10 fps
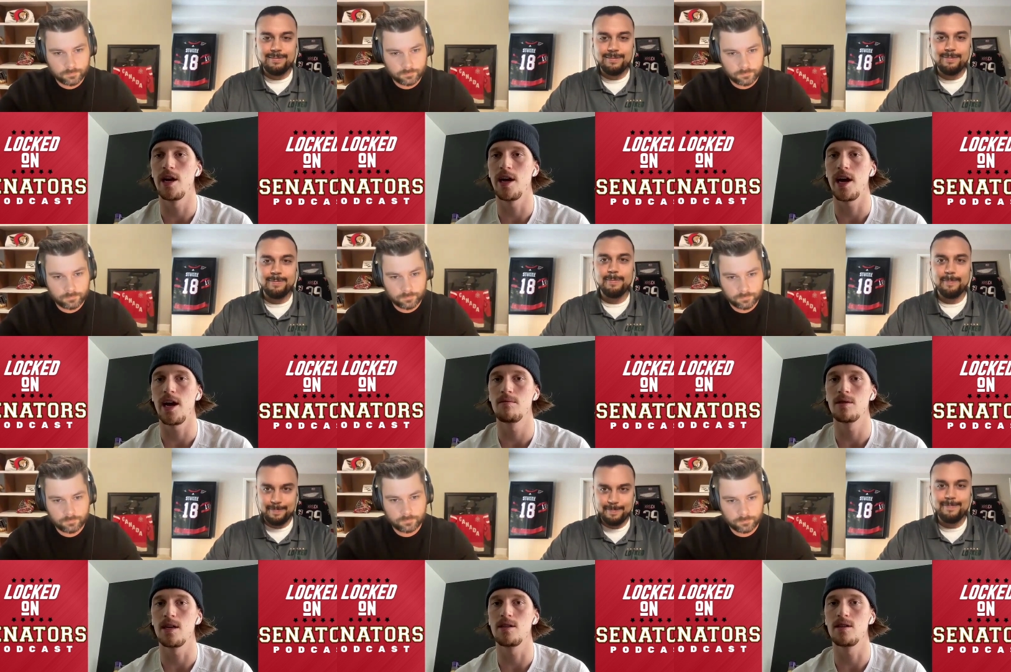Speaker 1: winning
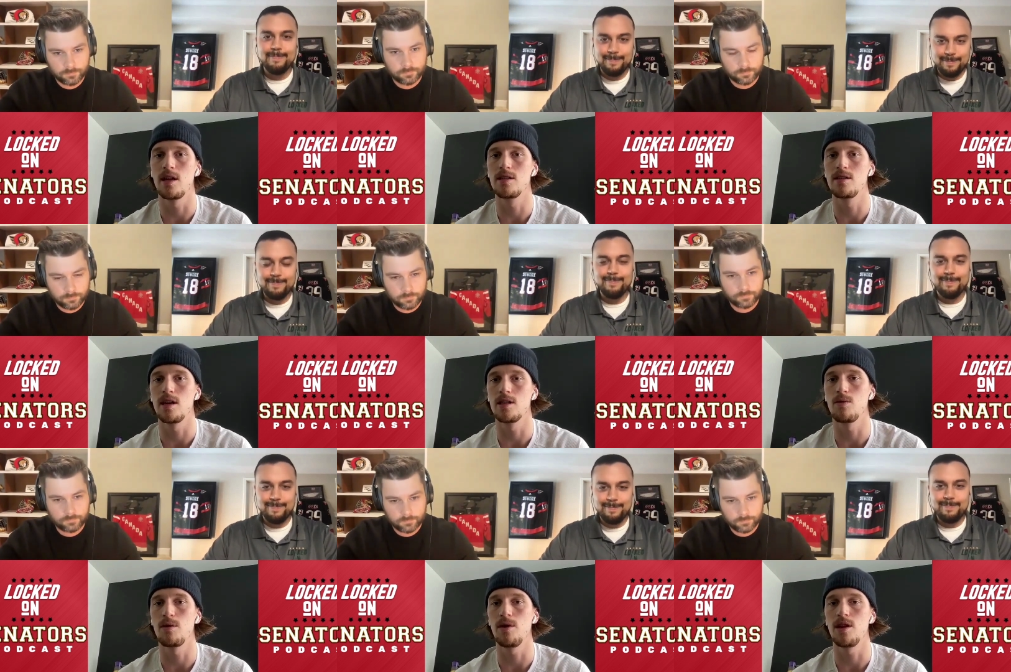games. That's that's
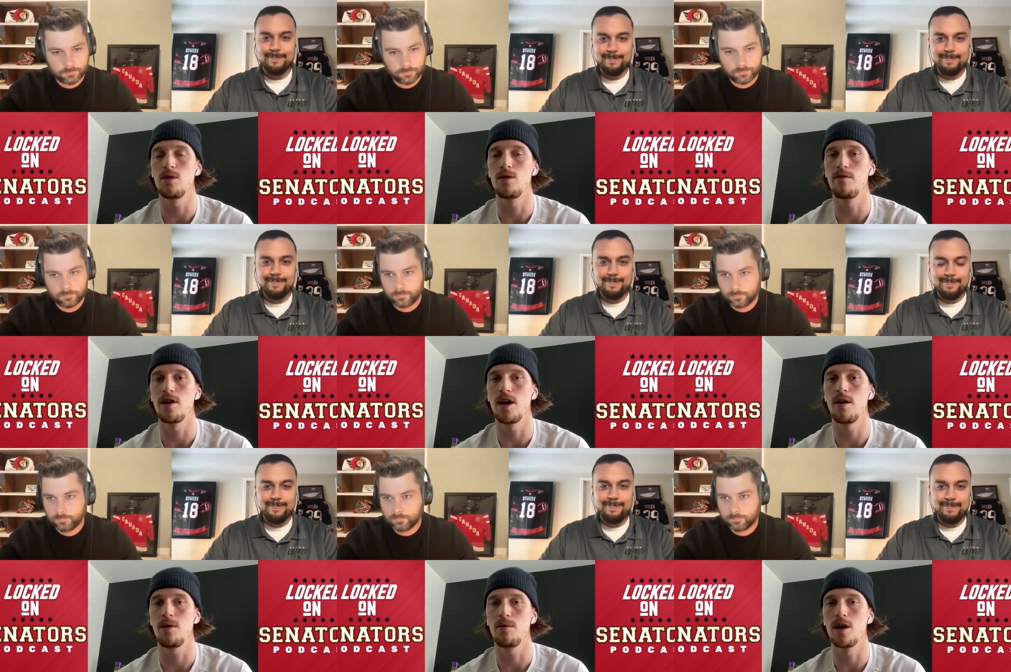that's what we do every
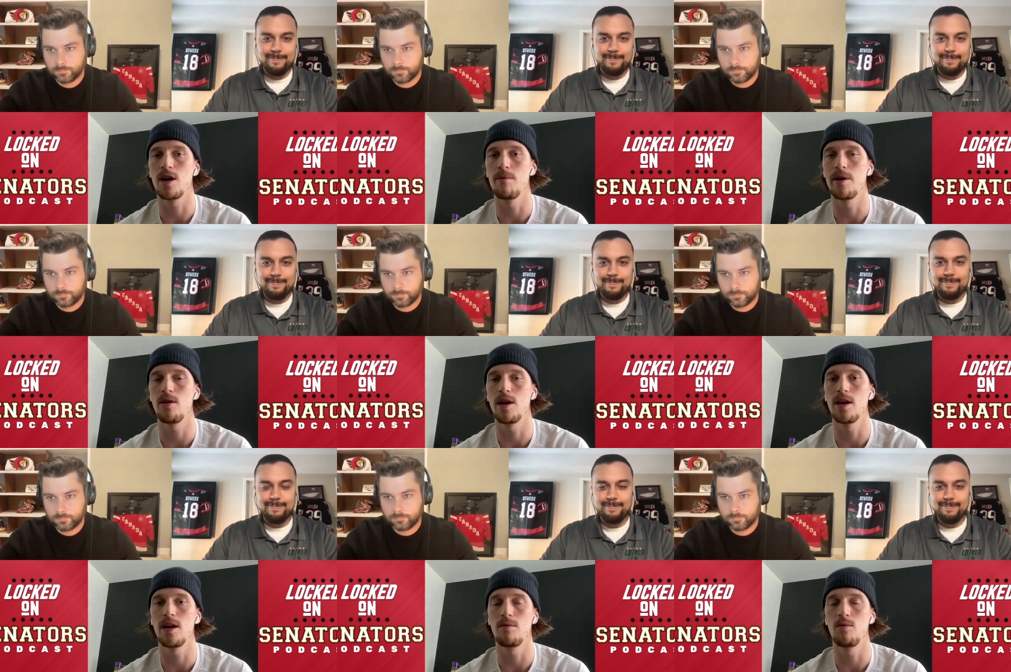night. We want to come out
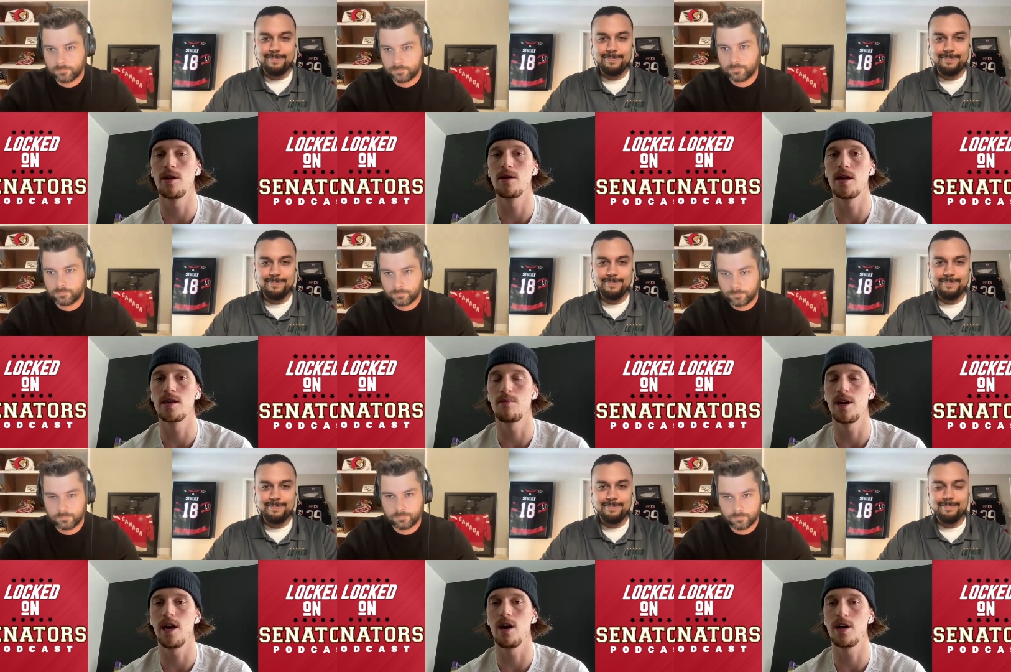and, and win
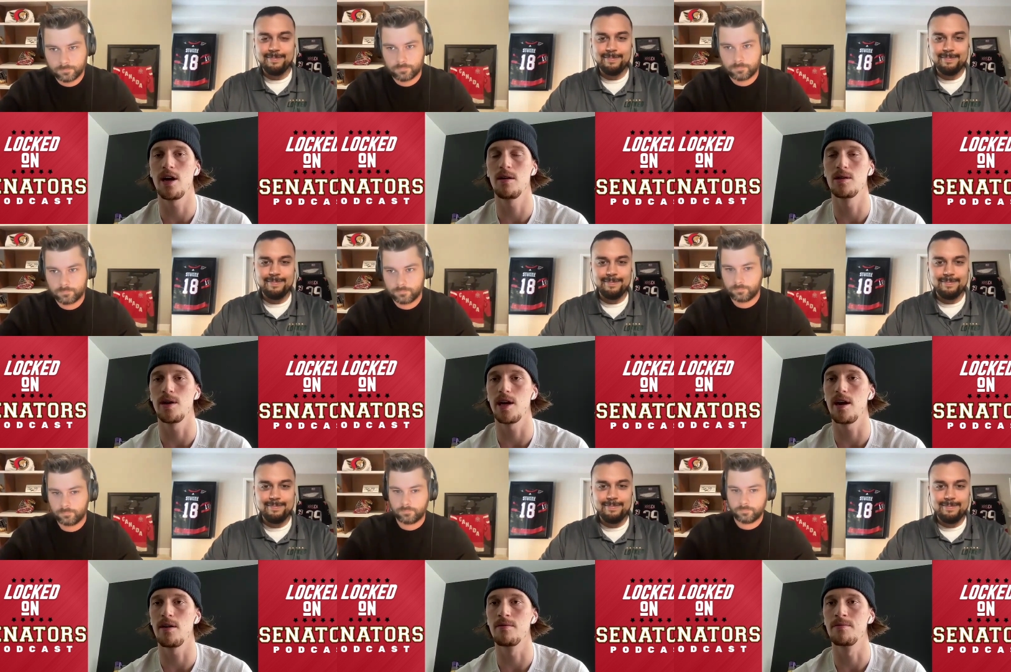as many hockey games as
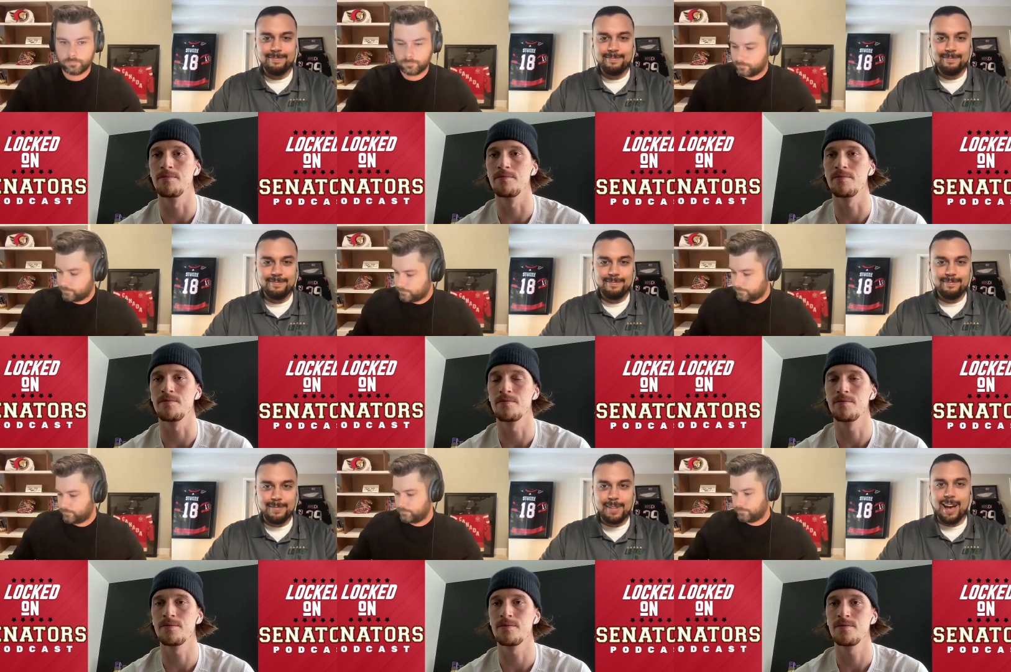we can.
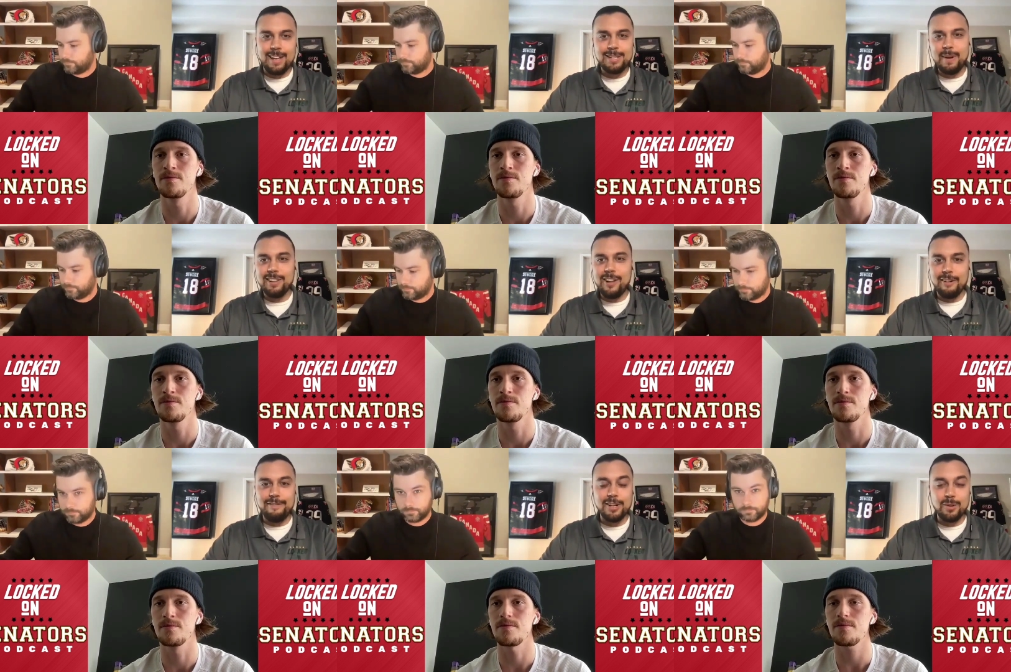
Speaker 2: Yeah, it's been a lot
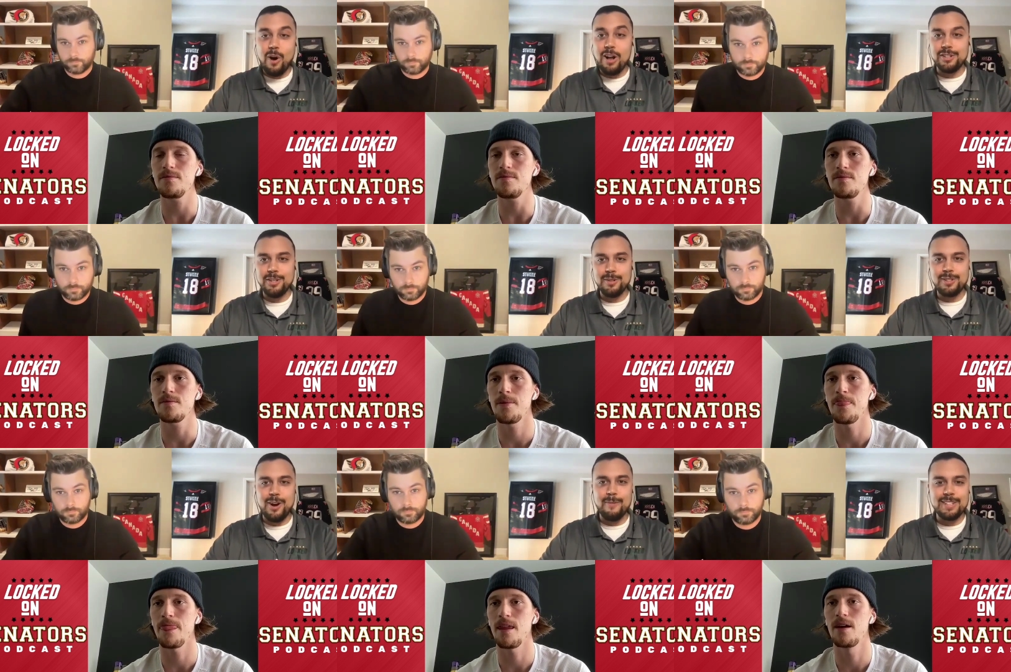of fun to watch too,
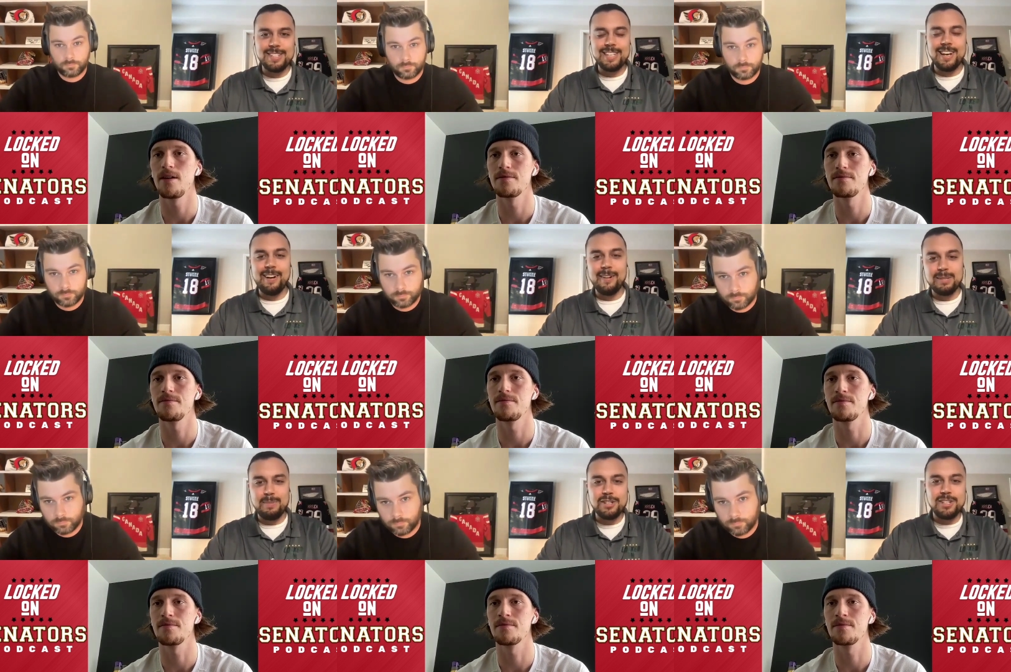Thomas. Uh,
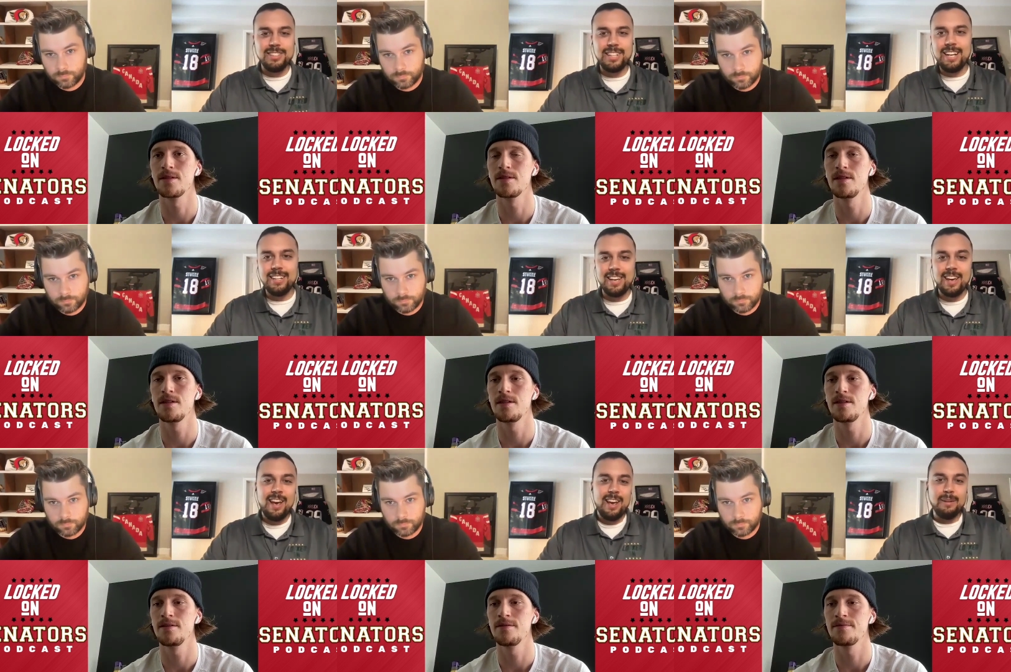especially
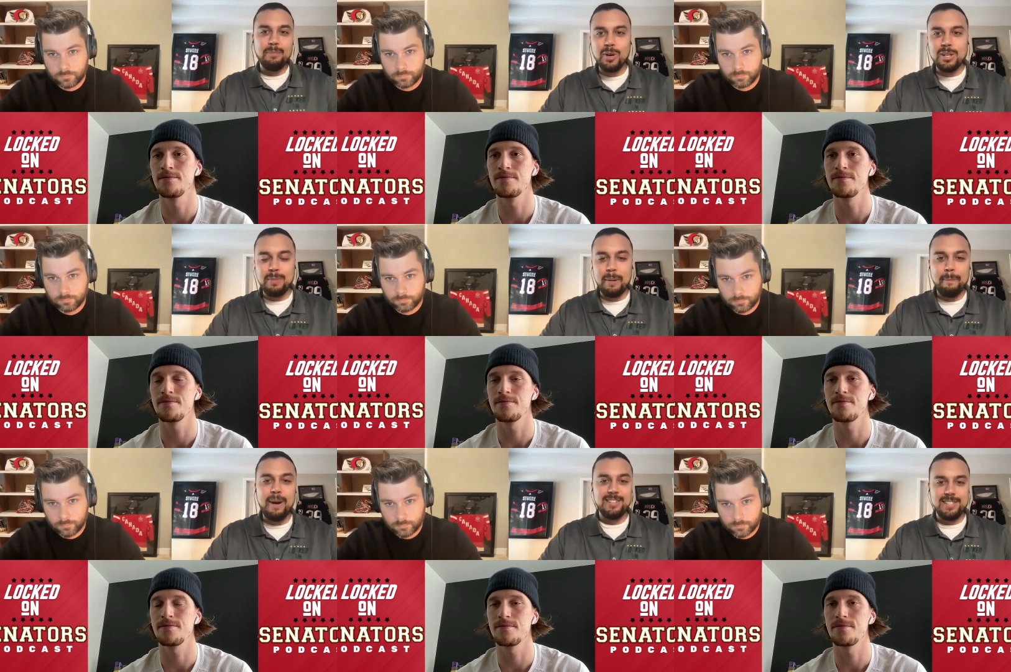lately, the boys have
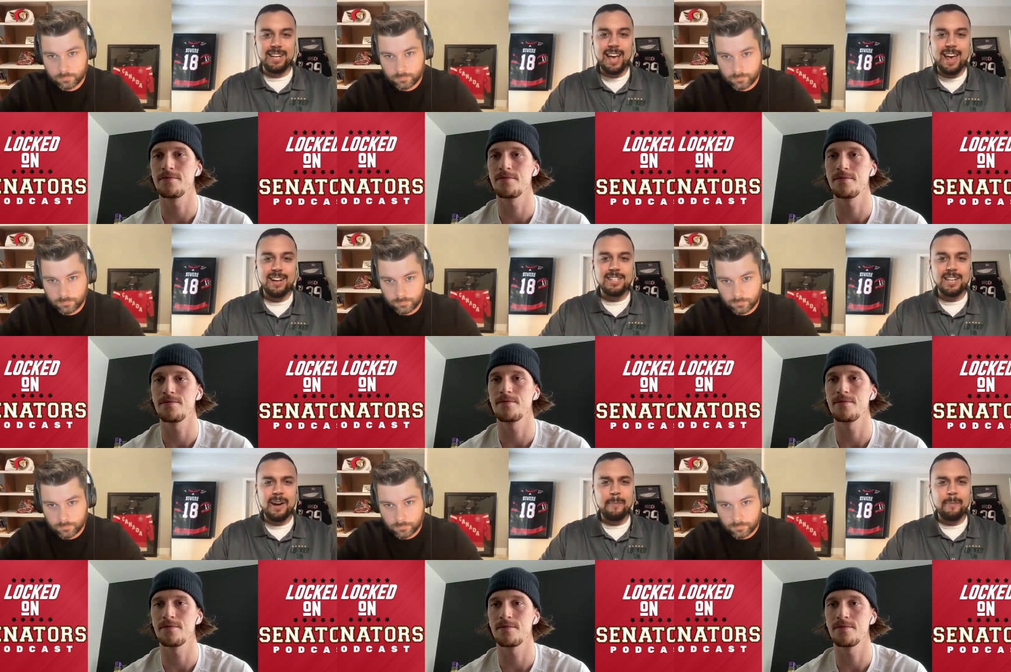been buzzing. And uh,